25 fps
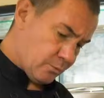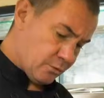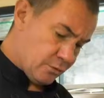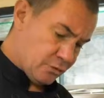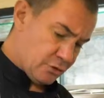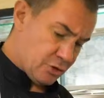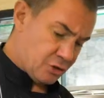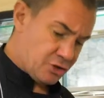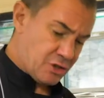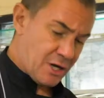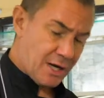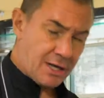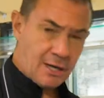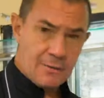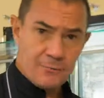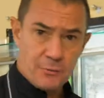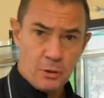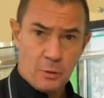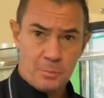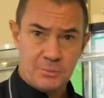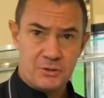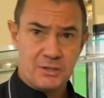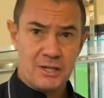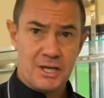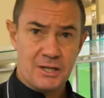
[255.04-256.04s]
To check if
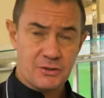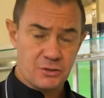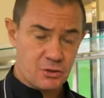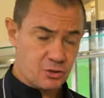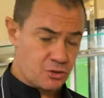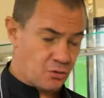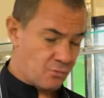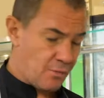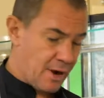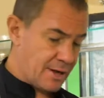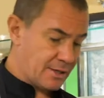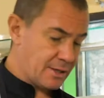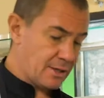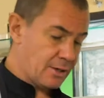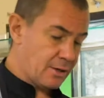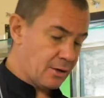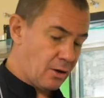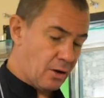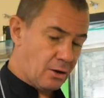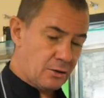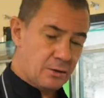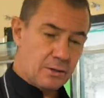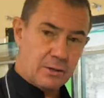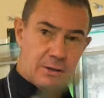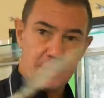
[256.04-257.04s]
your potatoes are ready or
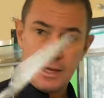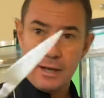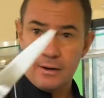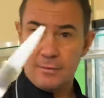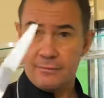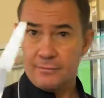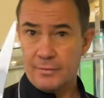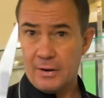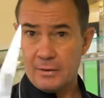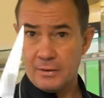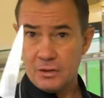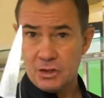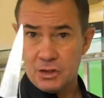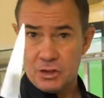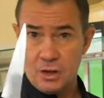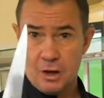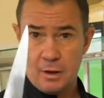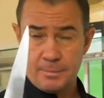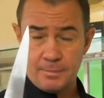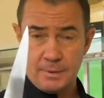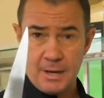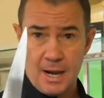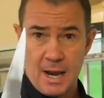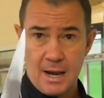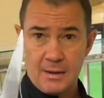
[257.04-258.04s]
not, get a very
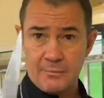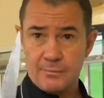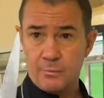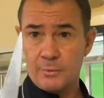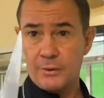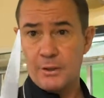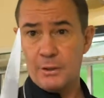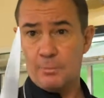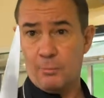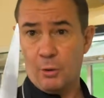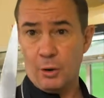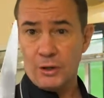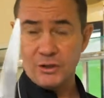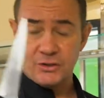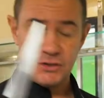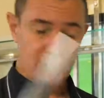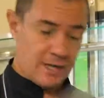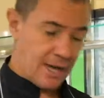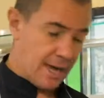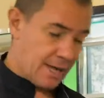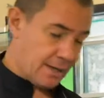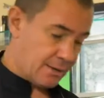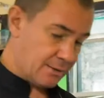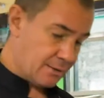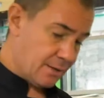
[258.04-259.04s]
sharp knife with the pointy
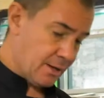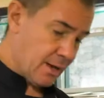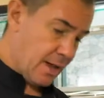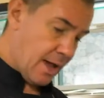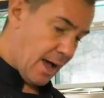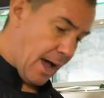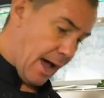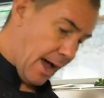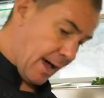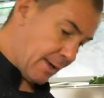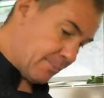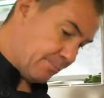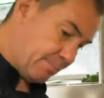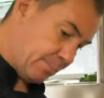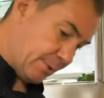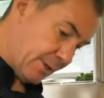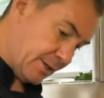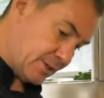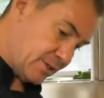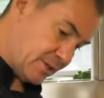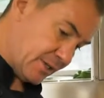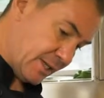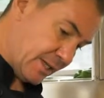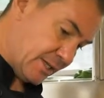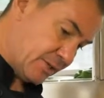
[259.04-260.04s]
end and
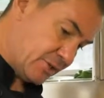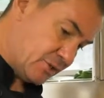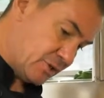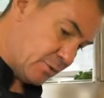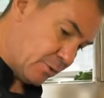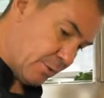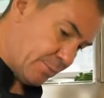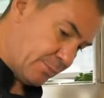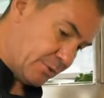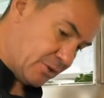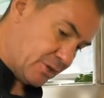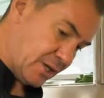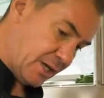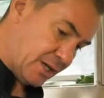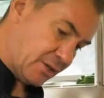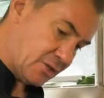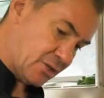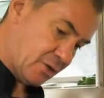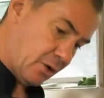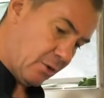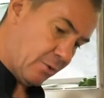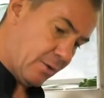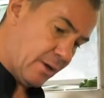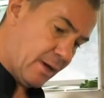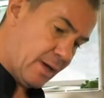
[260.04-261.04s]
place it into a
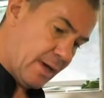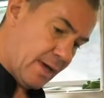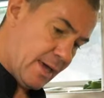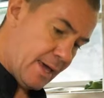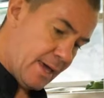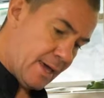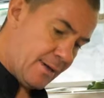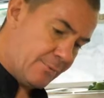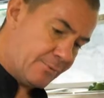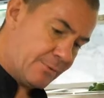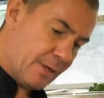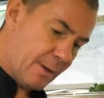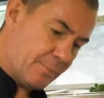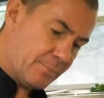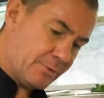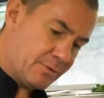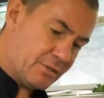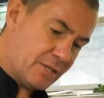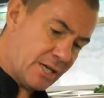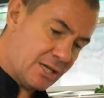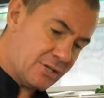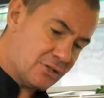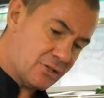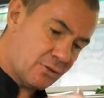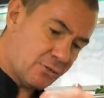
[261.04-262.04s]
potato. If that
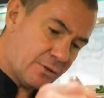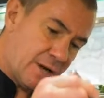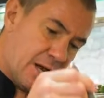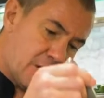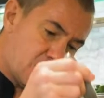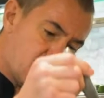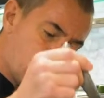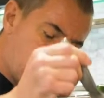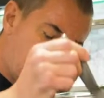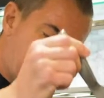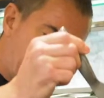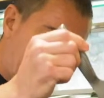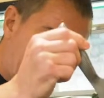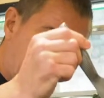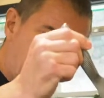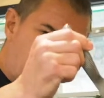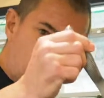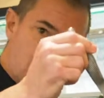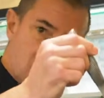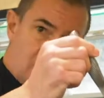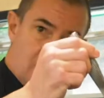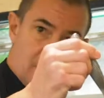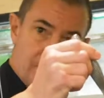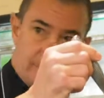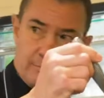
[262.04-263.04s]
potato naturally
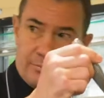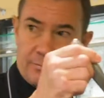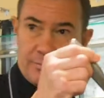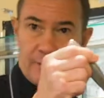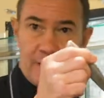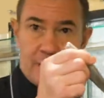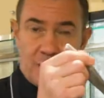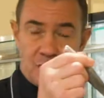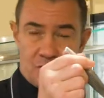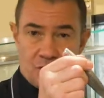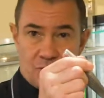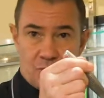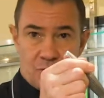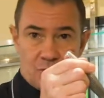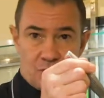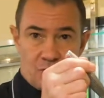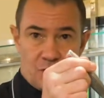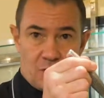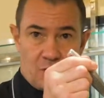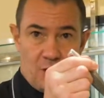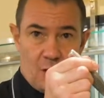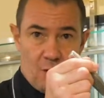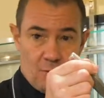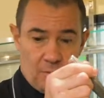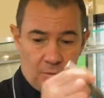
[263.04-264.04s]
falls off, then it's good to
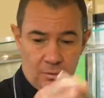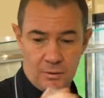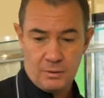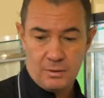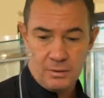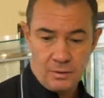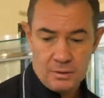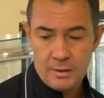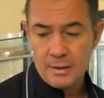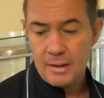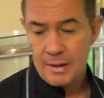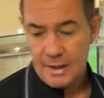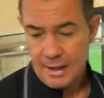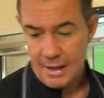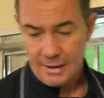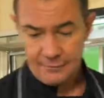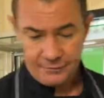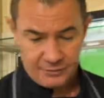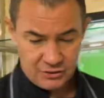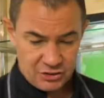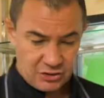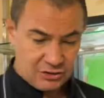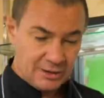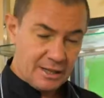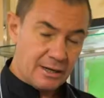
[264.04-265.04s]
go. If
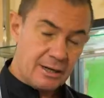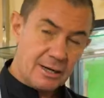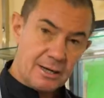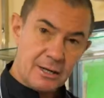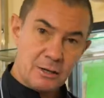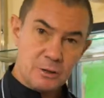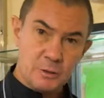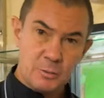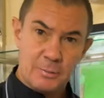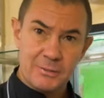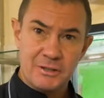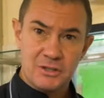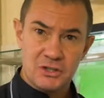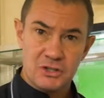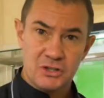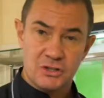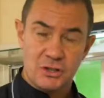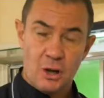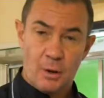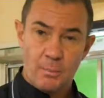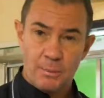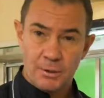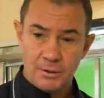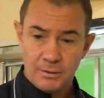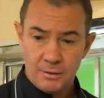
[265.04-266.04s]
it's still a little bit
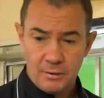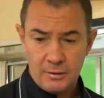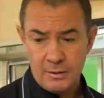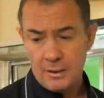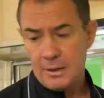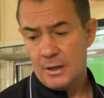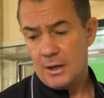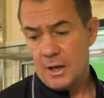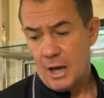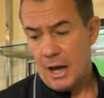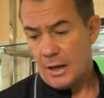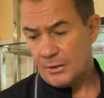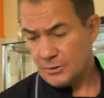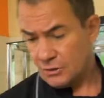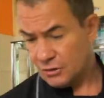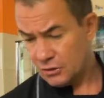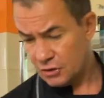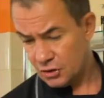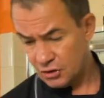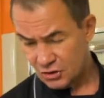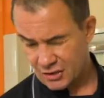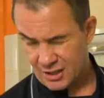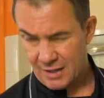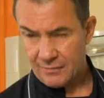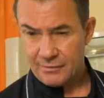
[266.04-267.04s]
stubborn,
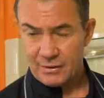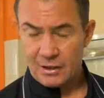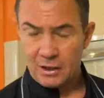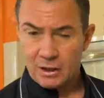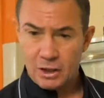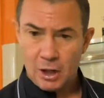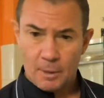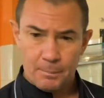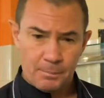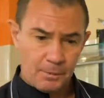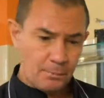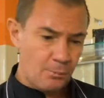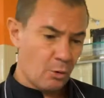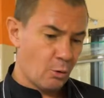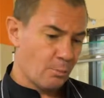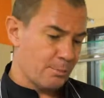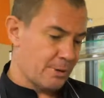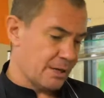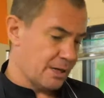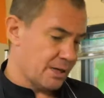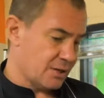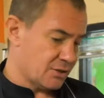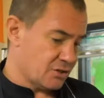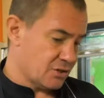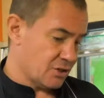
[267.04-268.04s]
just give it a couple more
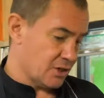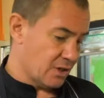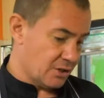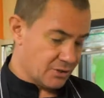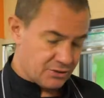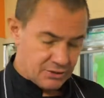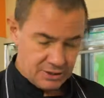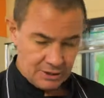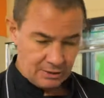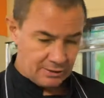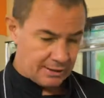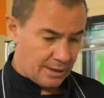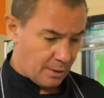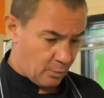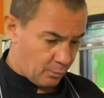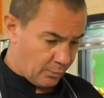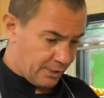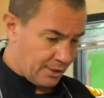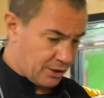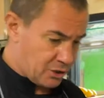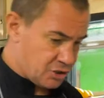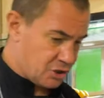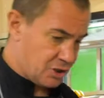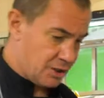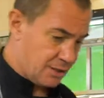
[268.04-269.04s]
minutes until that
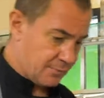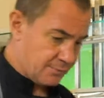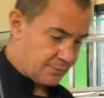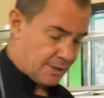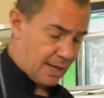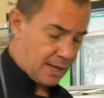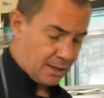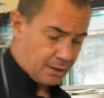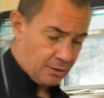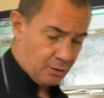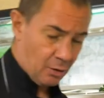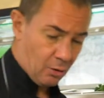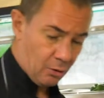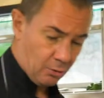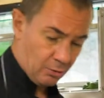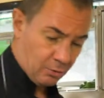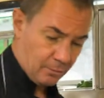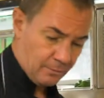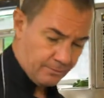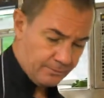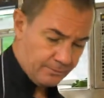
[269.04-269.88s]
we achieve that goal.